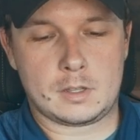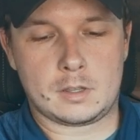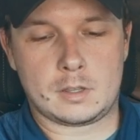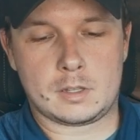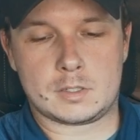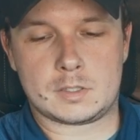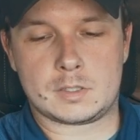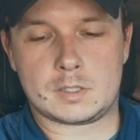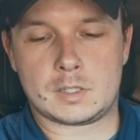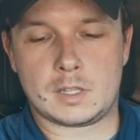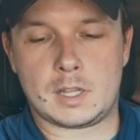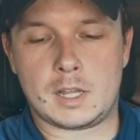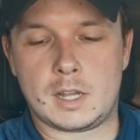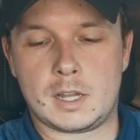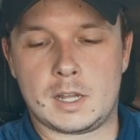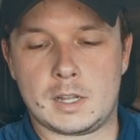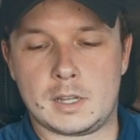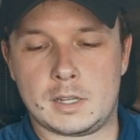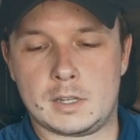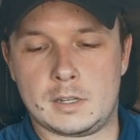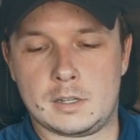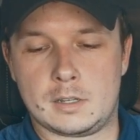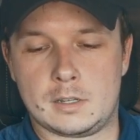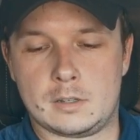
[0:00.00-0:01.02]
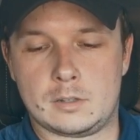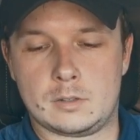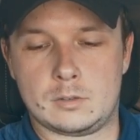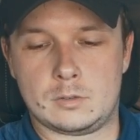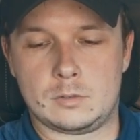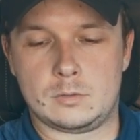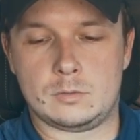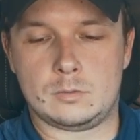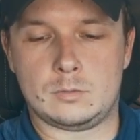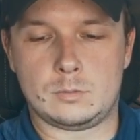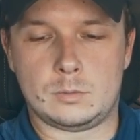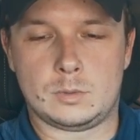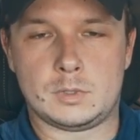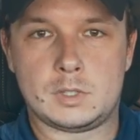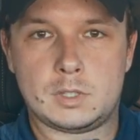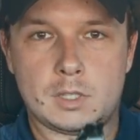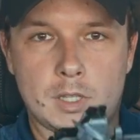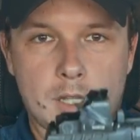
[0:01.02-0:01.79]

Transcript: the slide would